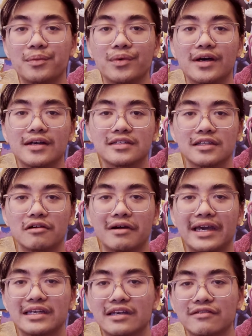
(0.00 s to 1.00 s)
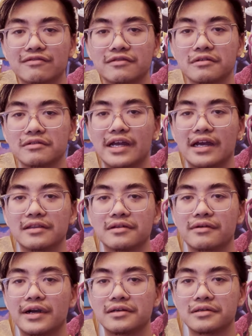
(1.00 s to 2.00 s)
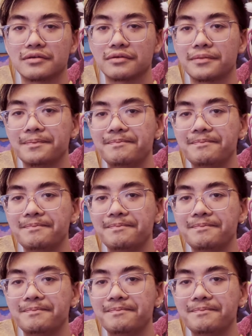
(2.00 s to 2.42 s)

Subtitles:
was low-hanging fruit day in the writer's room.